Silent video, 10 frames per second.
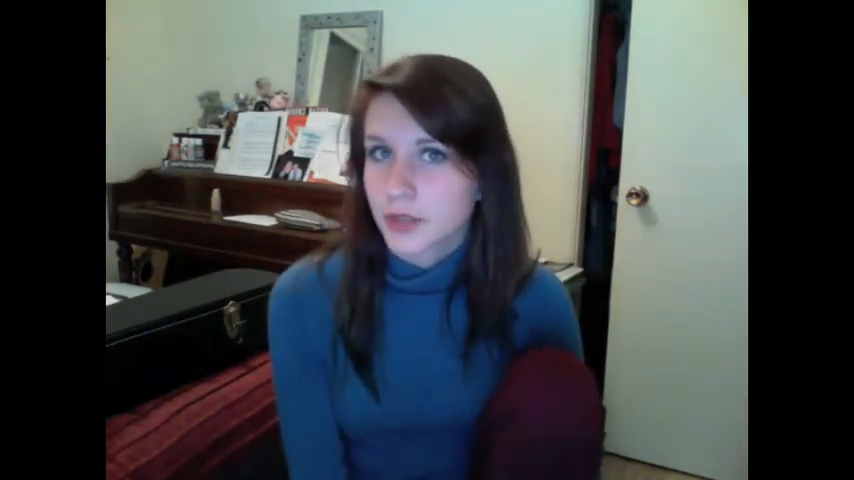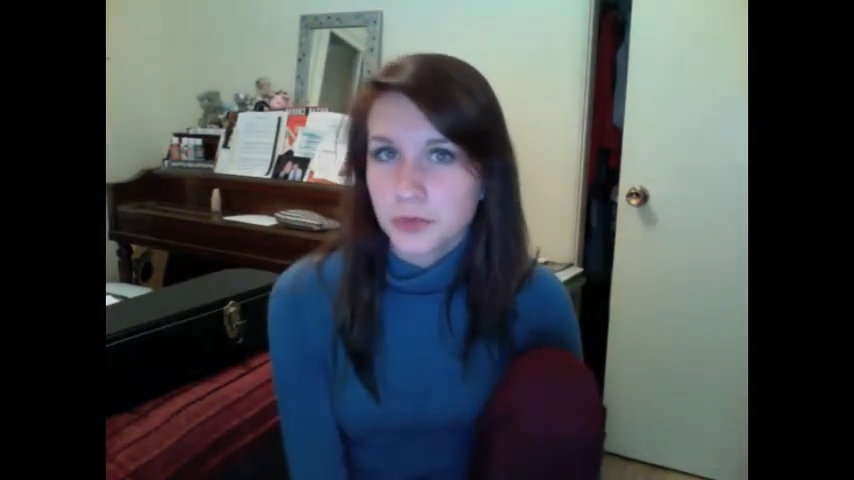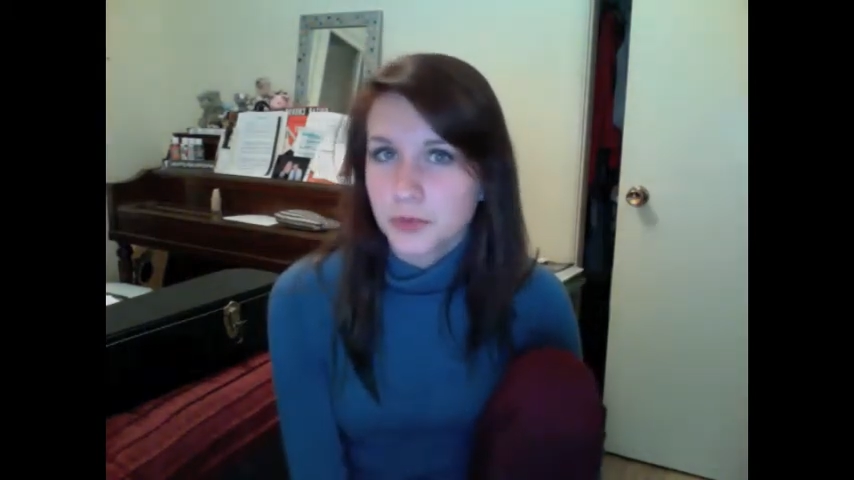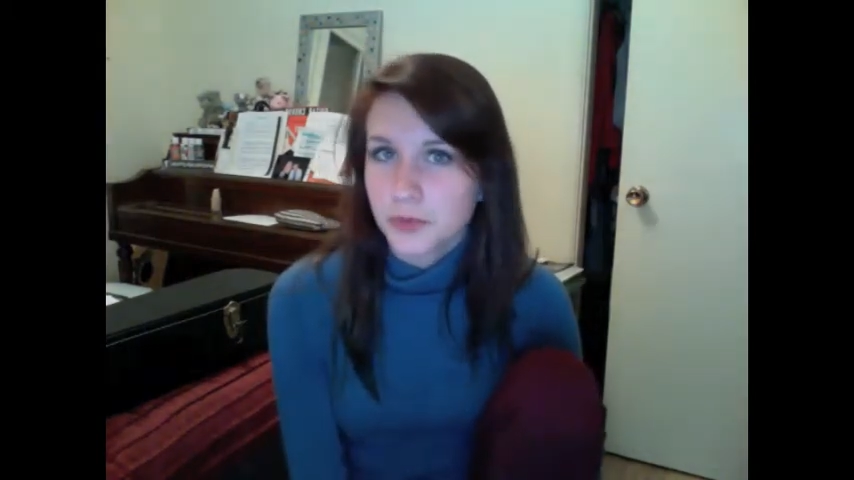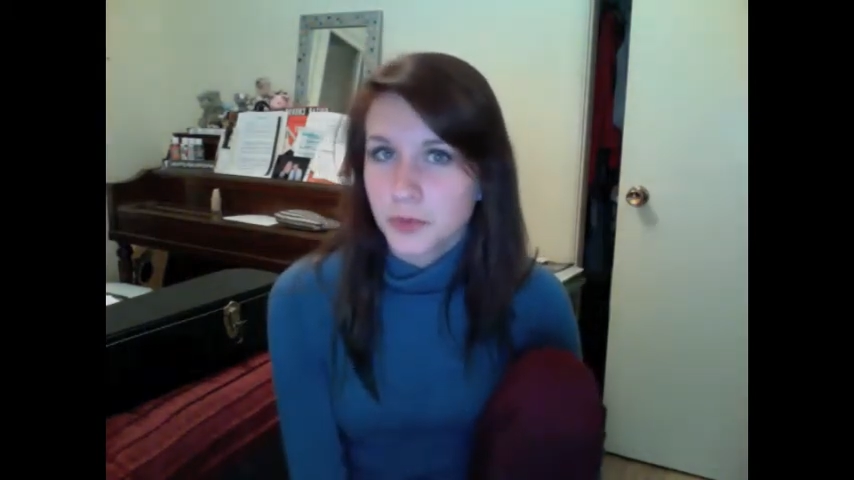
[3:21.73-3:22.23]

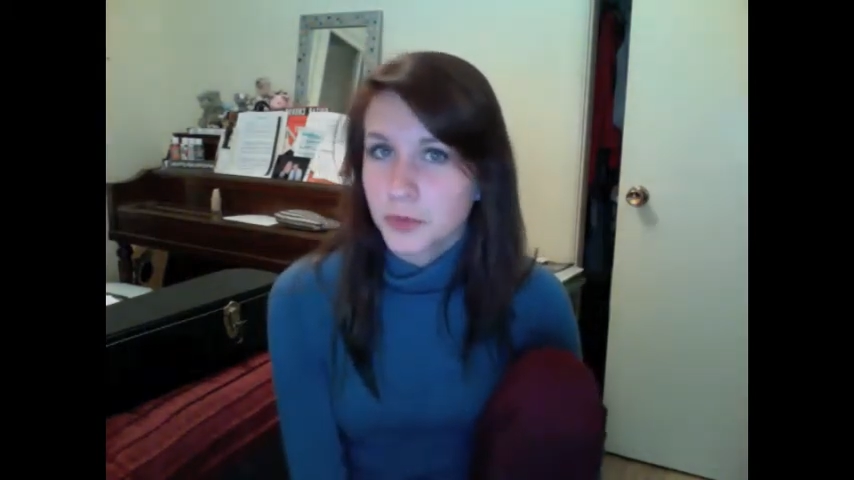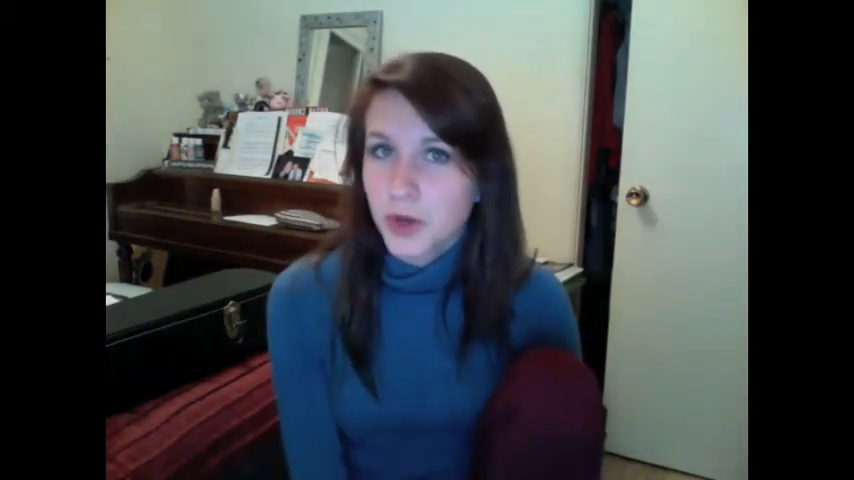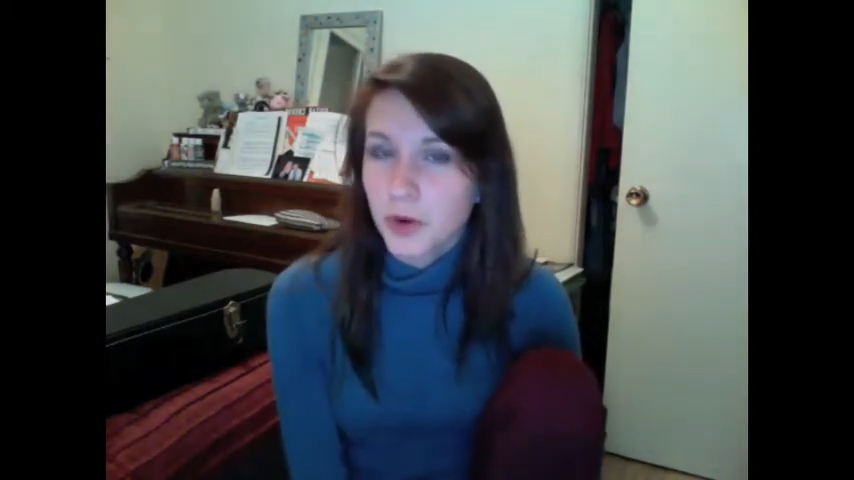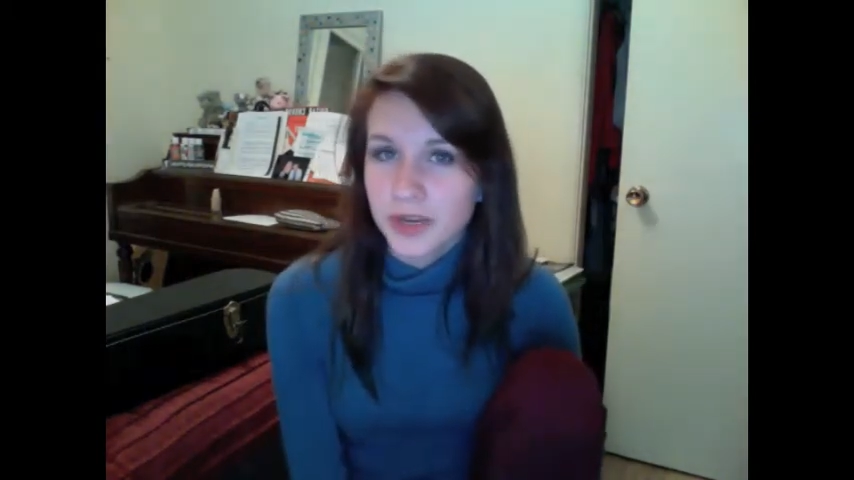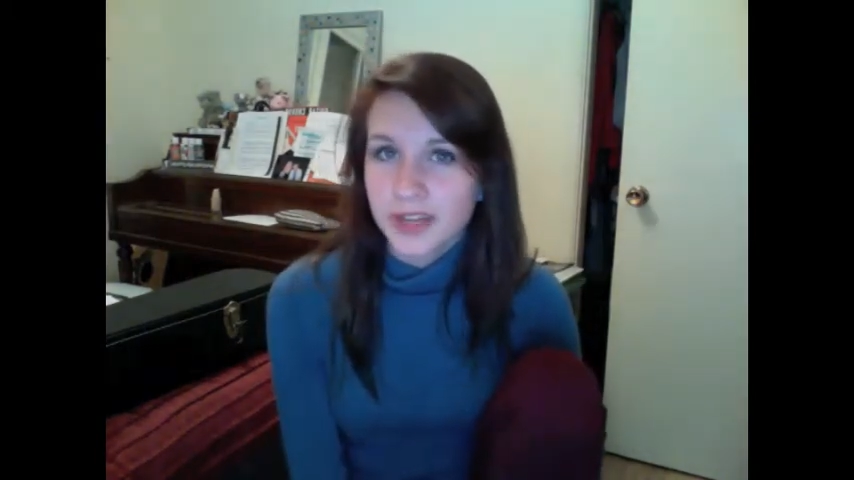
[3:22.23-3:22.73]
You
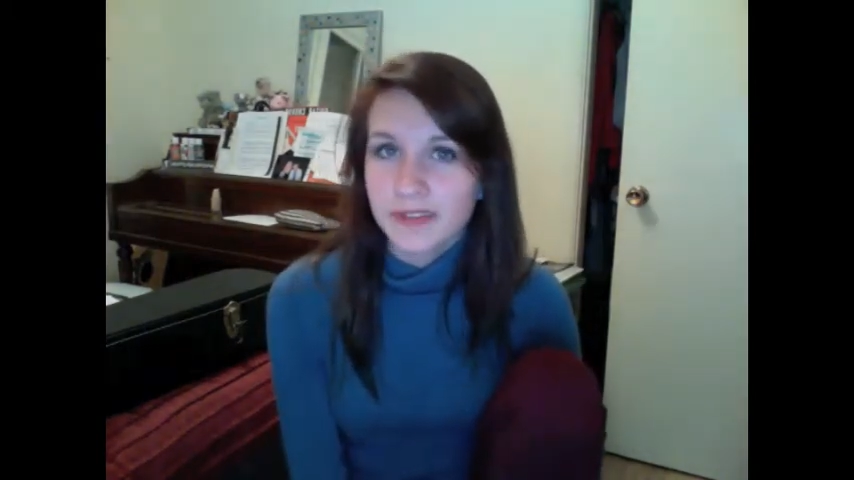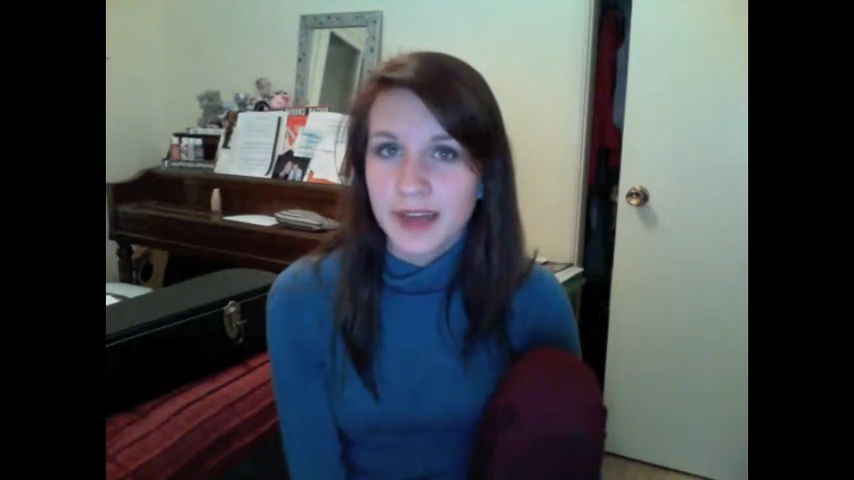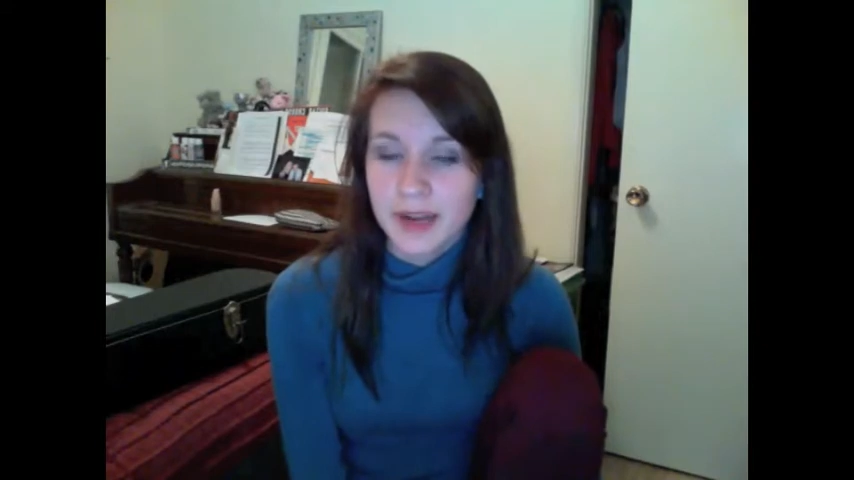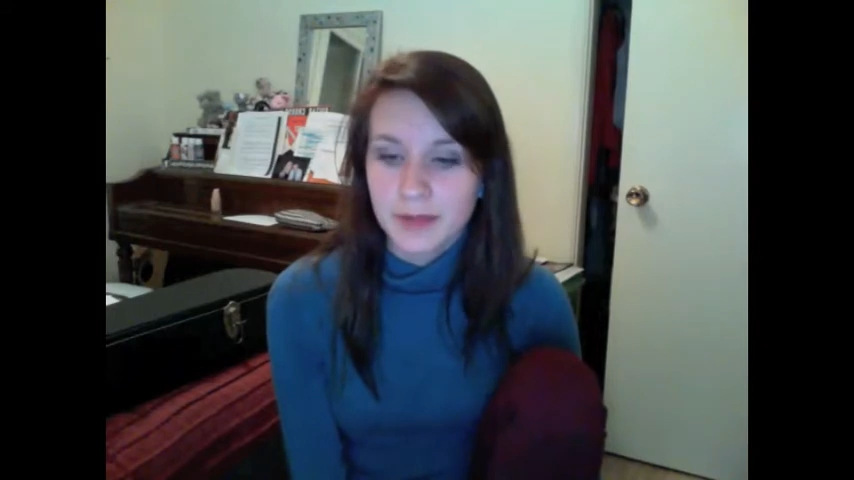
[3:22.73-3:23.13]
don't need that.